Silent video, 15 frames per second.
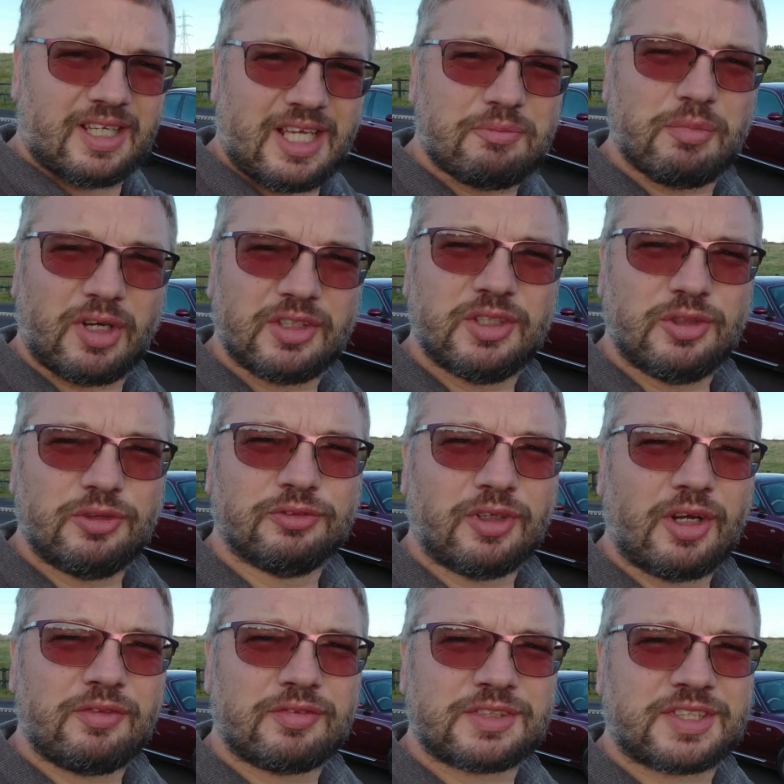in my new
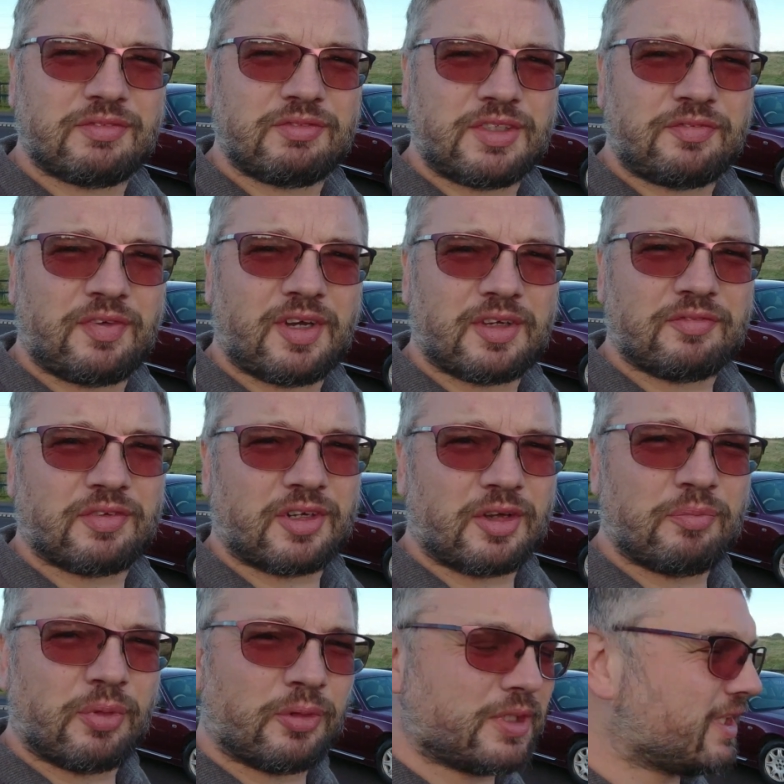Rover 75 that
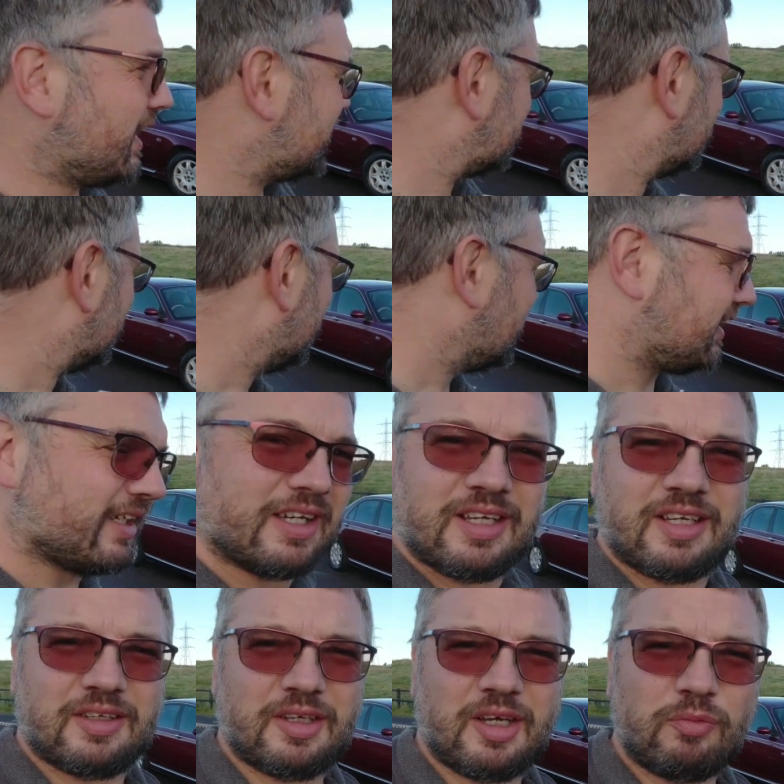I bought yesterday,
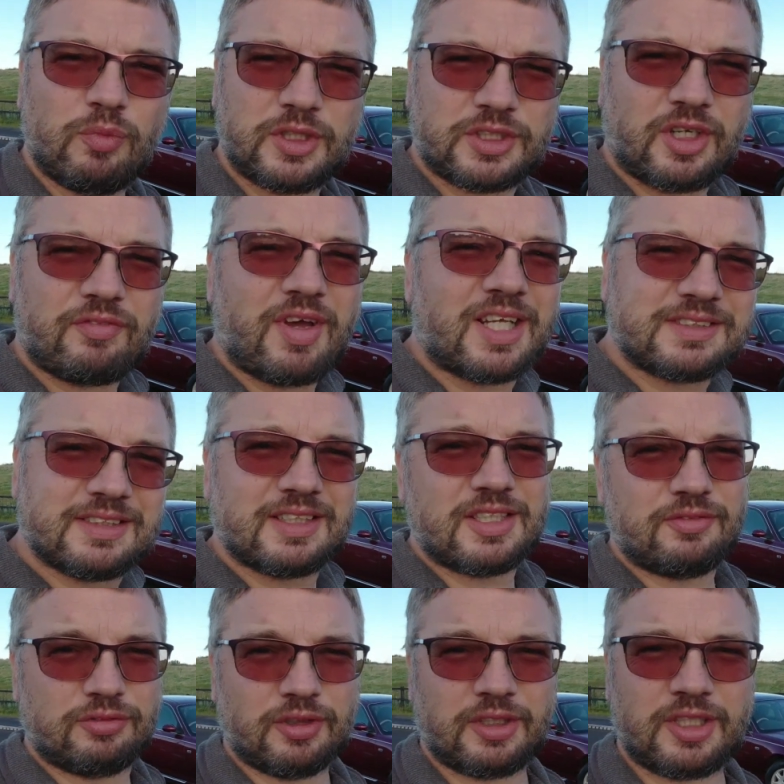which I've had to
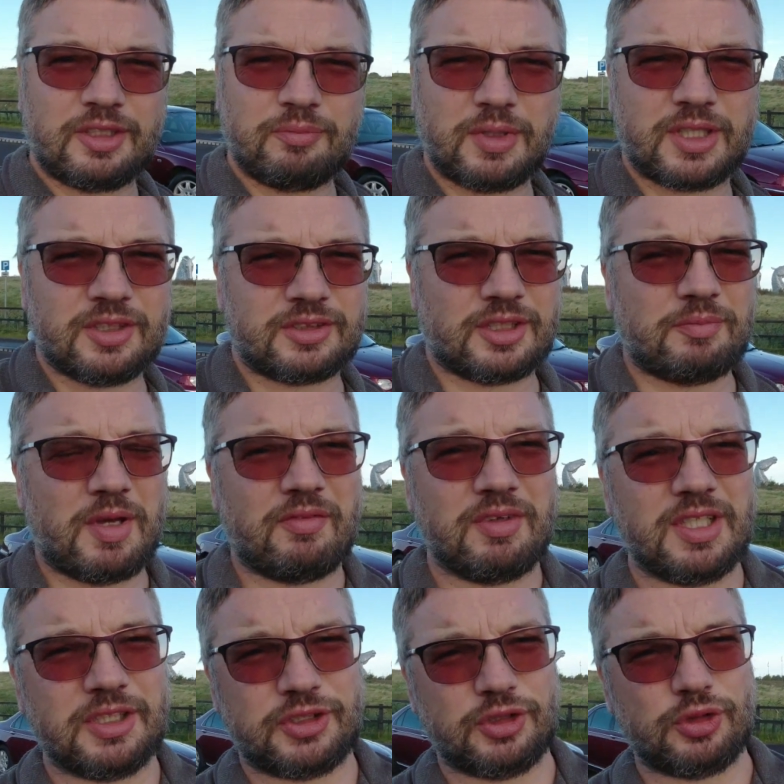leave running because I'm
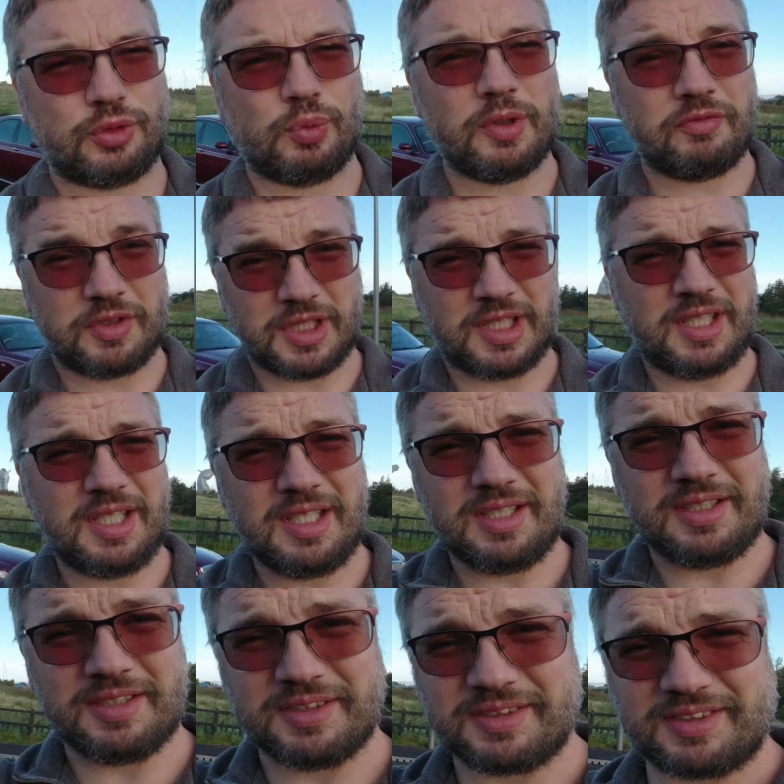having issues with the
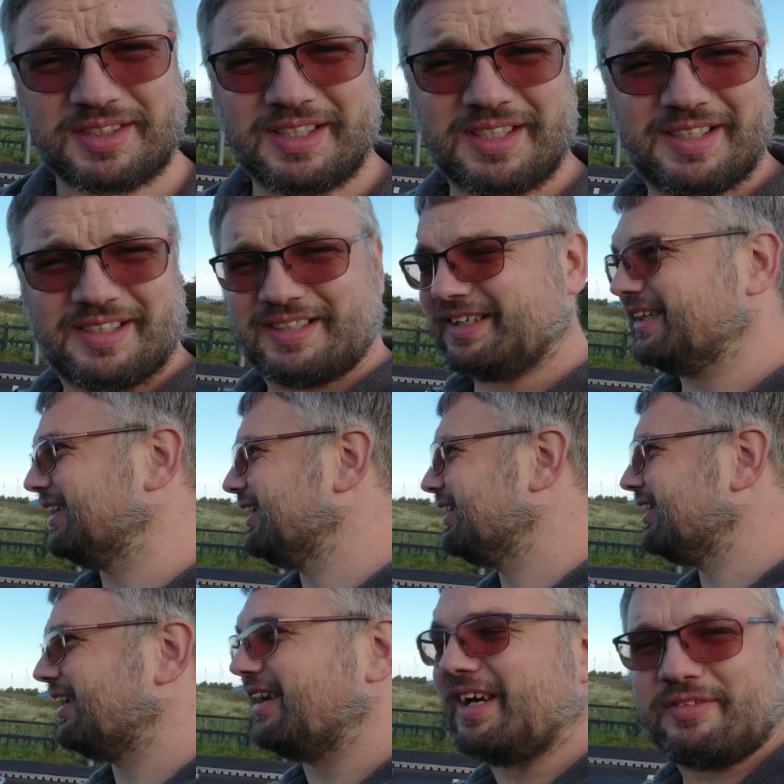keys.
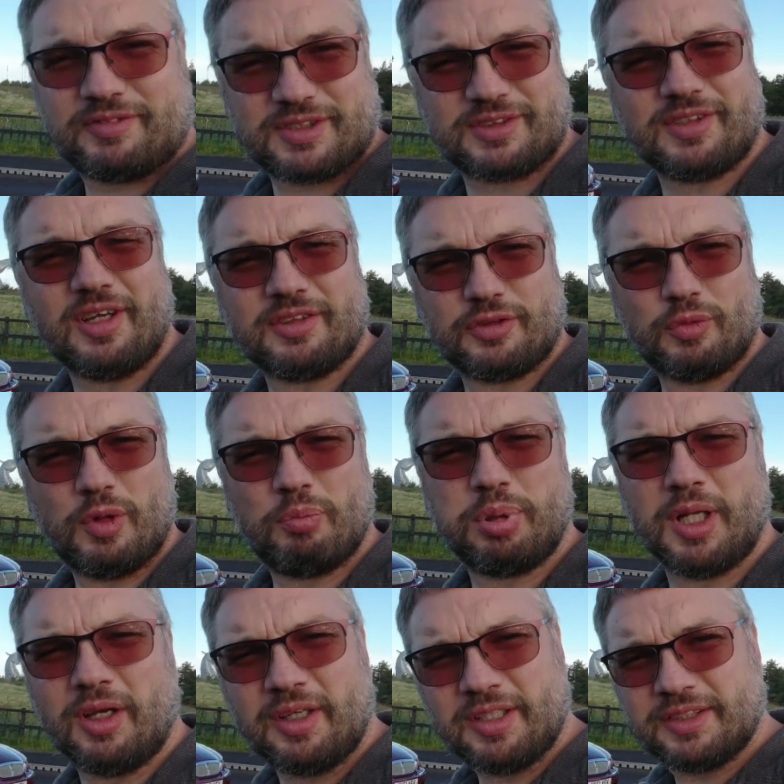I have to start it with
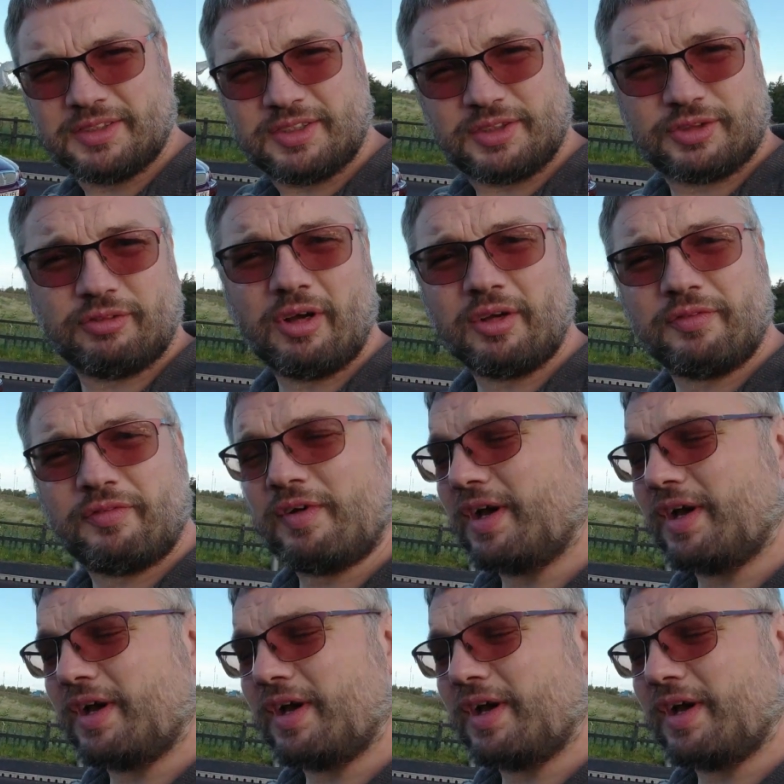pliers. It's right